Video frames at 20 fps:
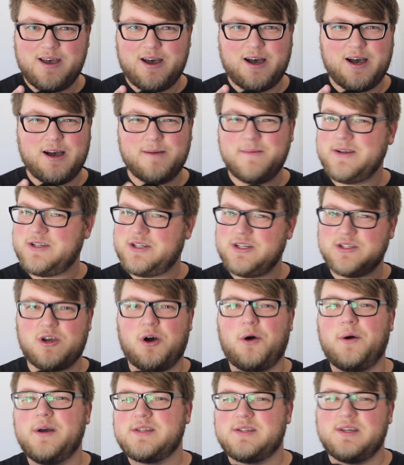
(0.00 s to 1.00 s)
And she's
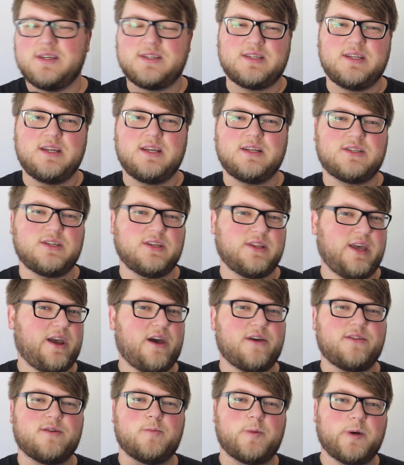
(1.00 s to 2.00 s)
always listening to
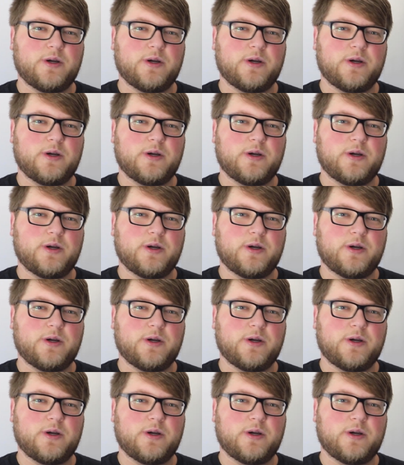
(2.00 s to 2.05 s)
like other